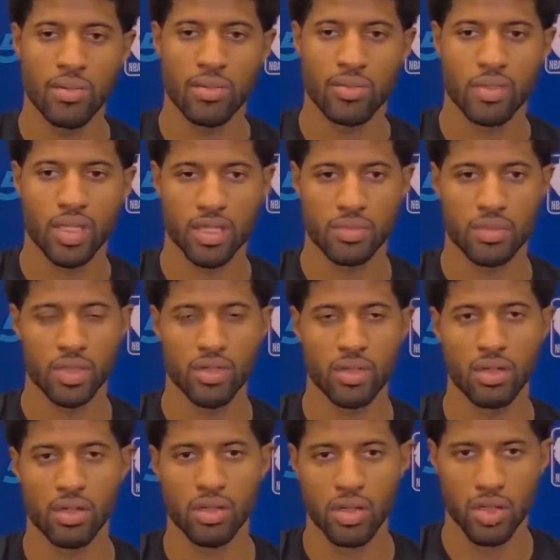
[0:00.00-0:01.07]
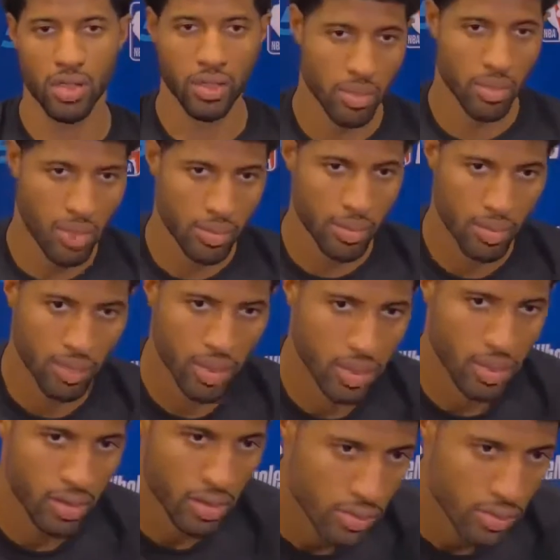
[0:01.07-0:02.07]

That's been going on in the bubble, and